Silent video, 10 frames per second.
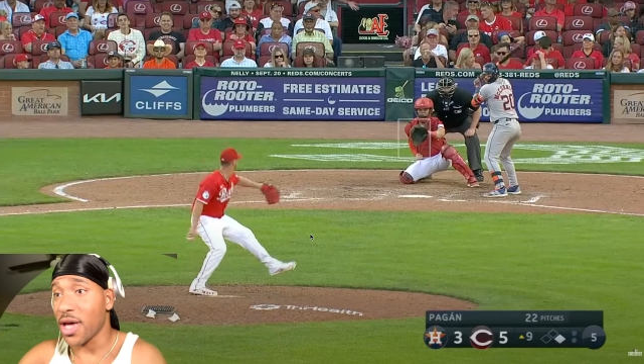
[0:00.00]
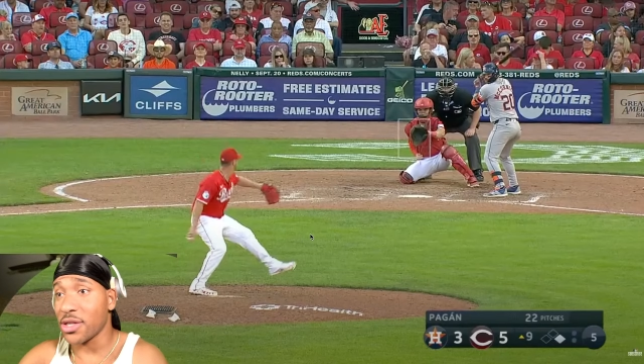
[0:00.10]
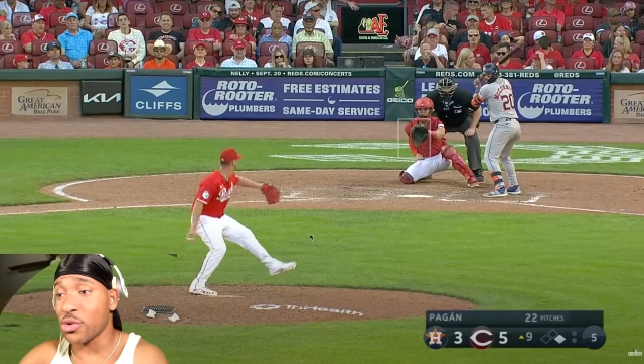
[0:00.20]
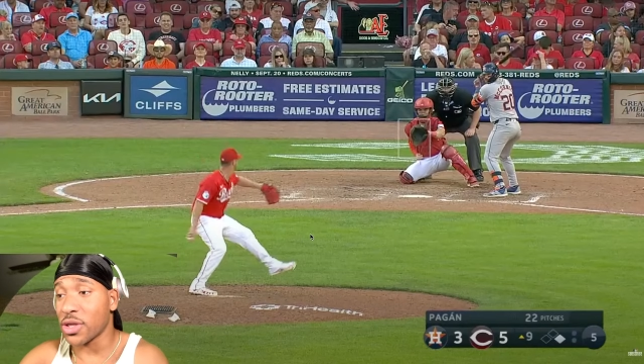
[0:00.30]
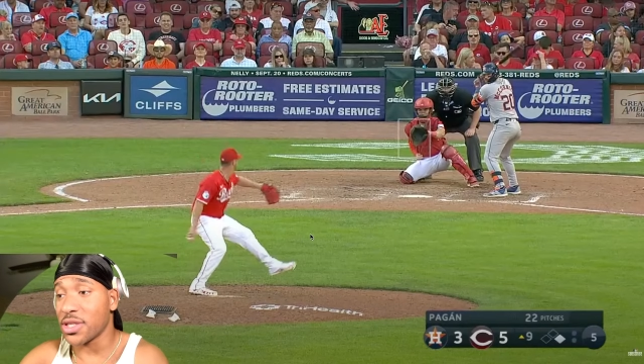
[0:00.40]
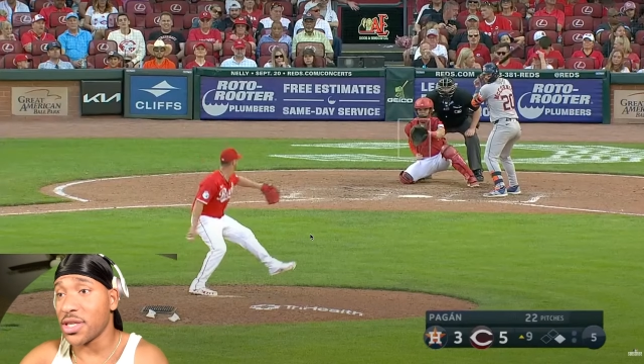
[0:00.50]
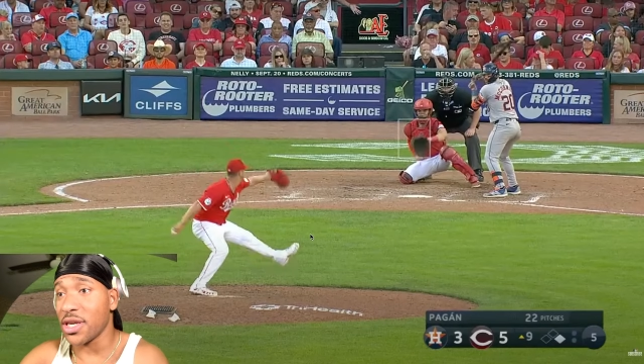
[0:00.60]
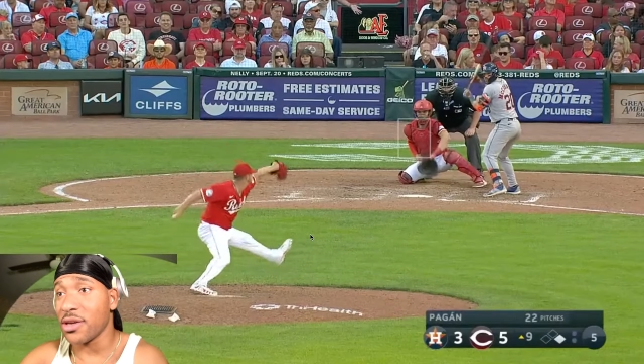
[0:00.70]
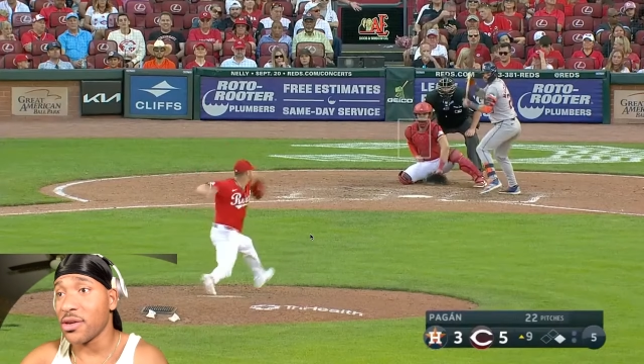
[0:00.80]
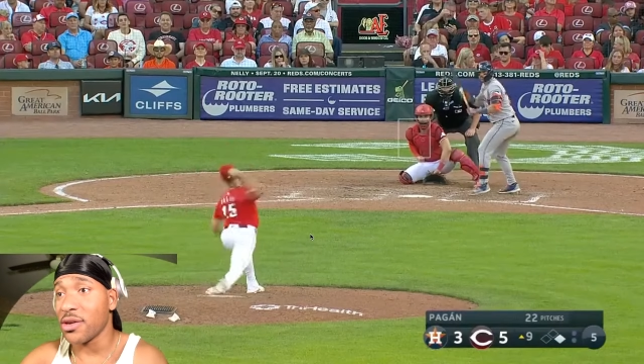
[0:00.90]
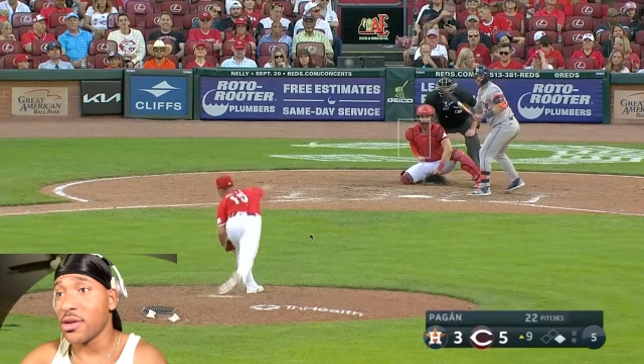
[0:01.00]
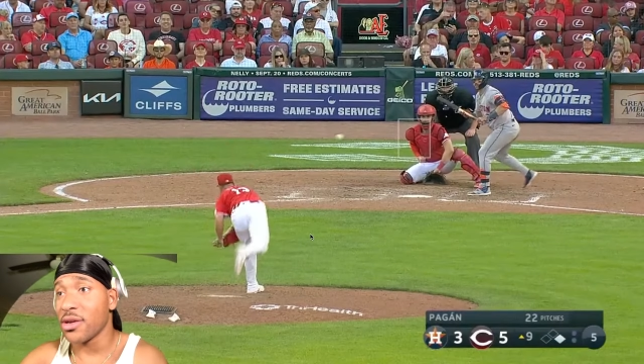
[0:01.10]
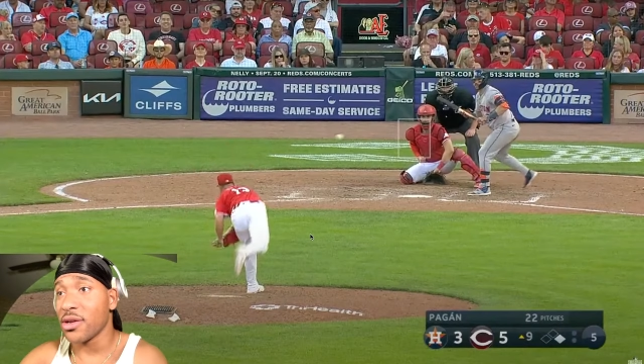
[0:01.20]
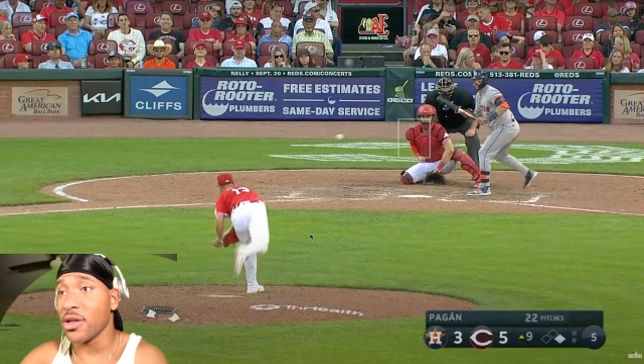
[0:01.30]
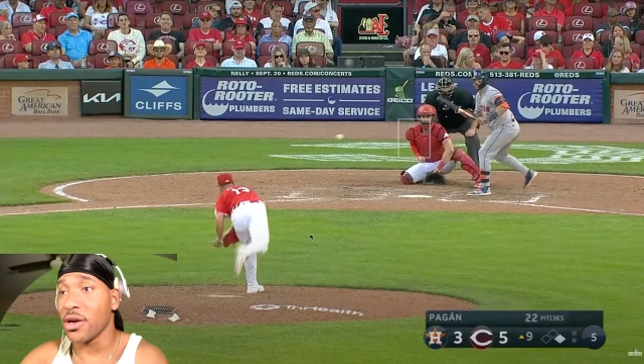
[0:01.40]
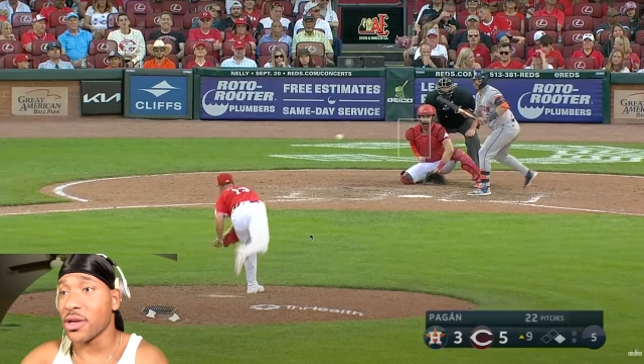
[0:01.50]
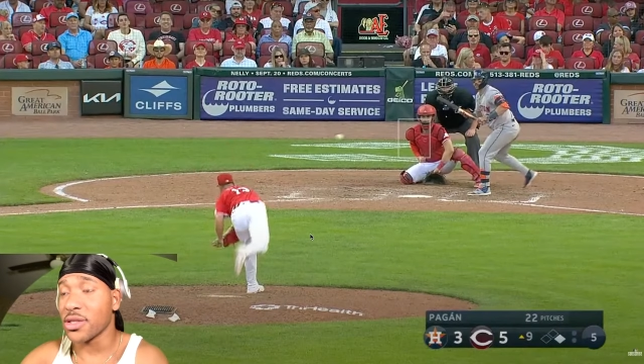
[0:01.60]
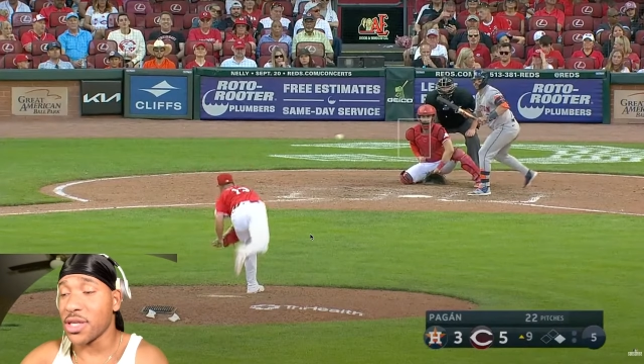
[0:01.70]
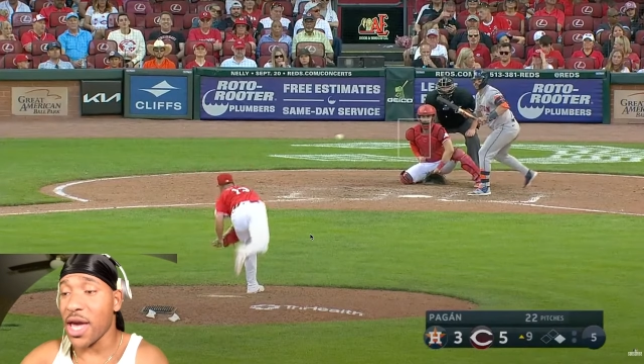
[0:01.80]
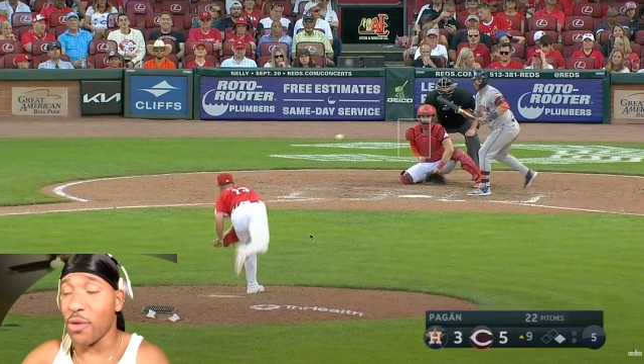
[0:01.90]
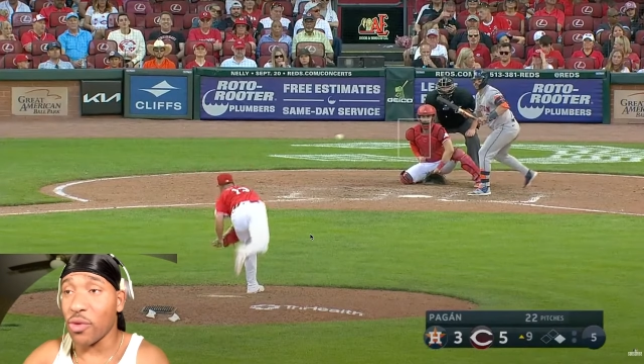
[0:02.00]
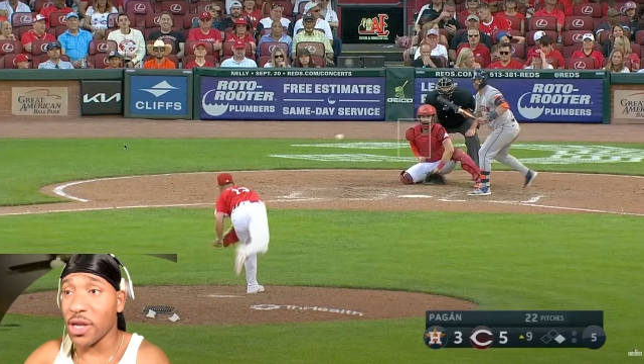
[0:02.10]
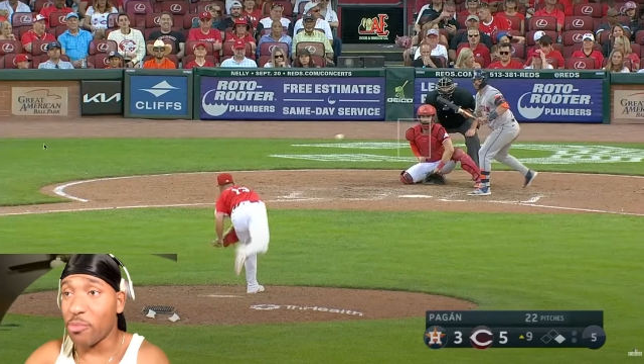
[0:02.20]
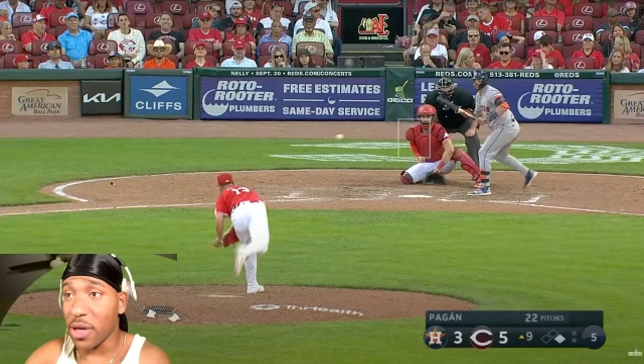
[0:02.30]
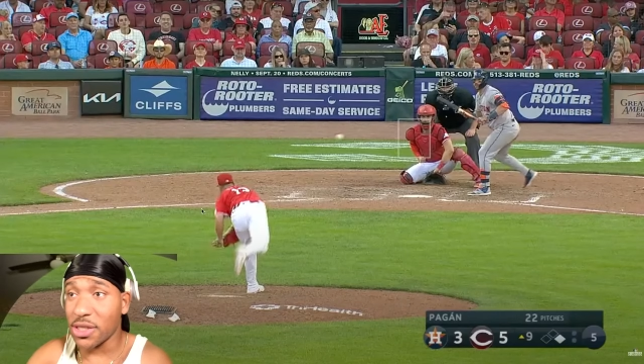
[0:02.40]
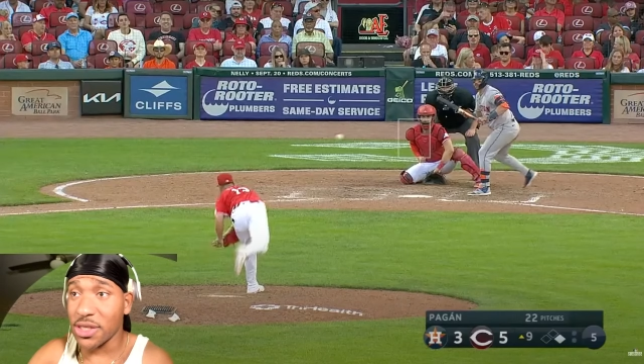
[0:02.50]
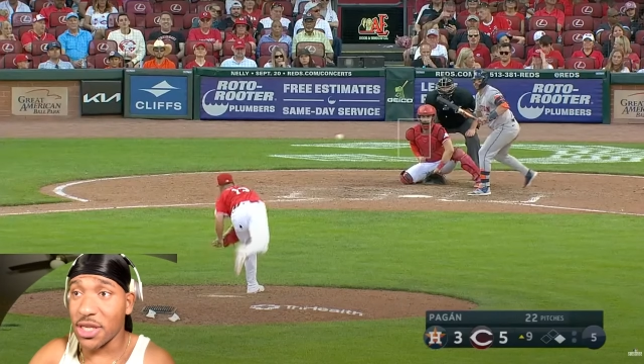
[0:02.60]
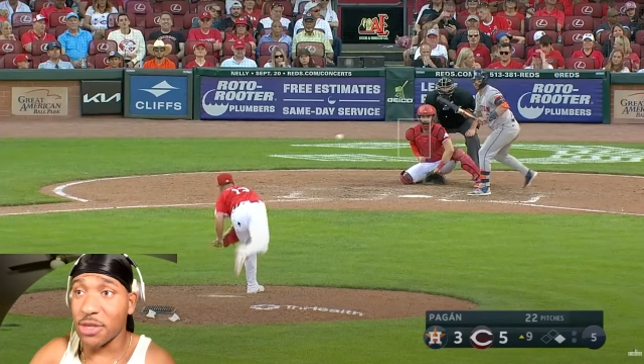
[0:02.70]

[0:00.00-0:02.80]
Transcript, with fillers: As you can see, look, see when he pitches,